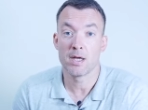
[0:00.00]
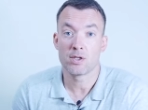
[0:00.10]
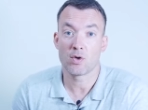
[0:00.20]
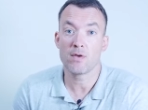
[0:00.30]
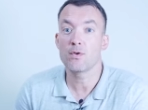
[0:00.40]

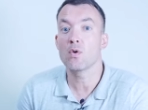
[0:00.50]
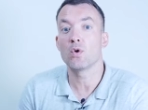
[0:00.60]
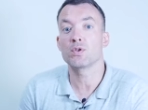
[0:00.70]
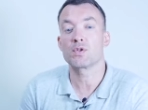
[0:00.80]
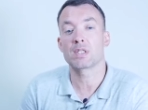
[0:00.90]
So if you
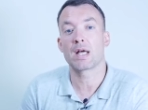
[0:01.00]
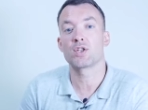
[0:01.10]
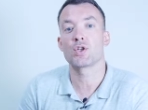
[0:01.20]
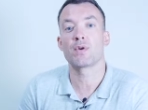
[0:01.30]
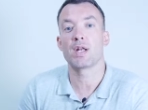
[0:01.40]
want to start
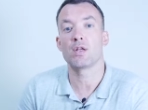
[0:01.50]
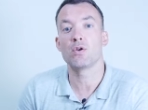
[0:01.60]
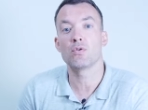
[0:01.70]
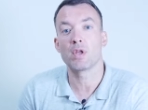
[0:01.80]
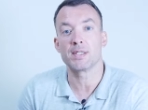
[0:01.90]
generating
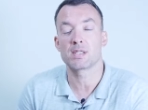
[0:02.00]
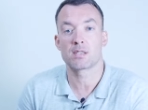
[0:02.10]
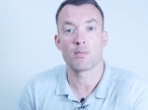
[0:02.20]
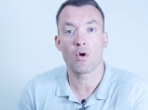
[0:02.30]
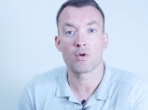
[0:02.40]
new leads
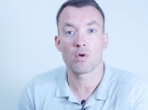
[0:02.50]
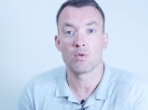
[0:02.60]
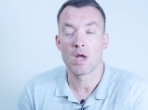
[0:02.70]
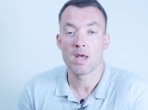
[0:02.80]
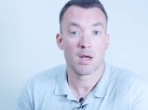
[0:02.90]

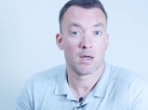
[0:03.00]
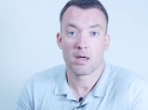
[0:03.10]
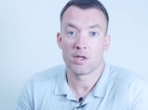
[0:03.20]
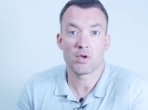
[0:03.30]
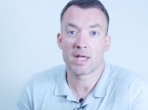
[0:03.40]
tomorrow,
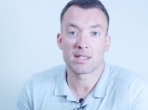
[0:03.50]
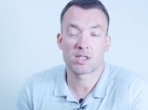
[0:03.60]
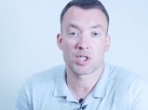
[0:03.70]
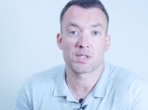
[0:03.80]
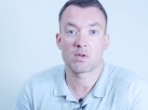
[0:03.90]
you can
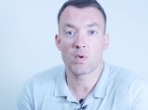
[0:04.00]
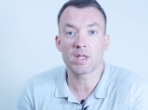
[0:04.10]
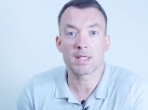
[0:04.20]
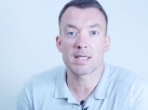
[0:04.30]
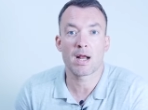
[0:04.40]
just
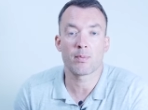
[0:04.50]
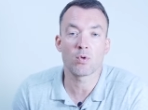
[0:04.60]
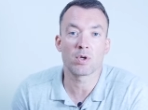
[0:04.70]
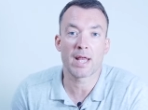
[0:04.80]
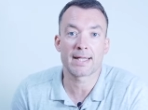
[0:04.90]
quickly set up
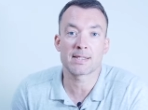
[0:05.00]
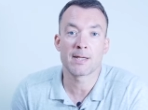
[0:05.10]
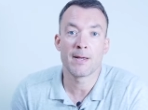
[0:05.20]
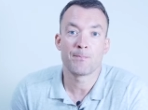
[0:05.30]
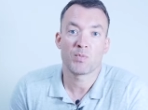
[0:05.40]
Google Ads
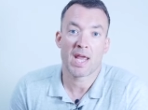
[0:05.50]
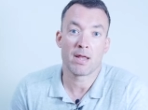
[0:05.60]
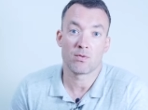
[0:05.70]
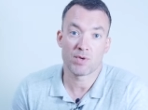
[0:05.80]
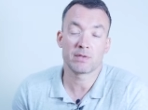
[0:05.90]

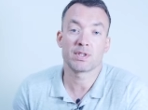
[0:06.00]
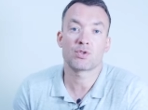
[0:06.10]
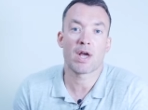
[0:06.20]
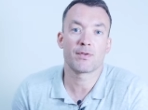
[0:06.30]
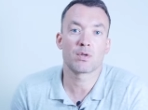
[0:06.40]
and relevant traffic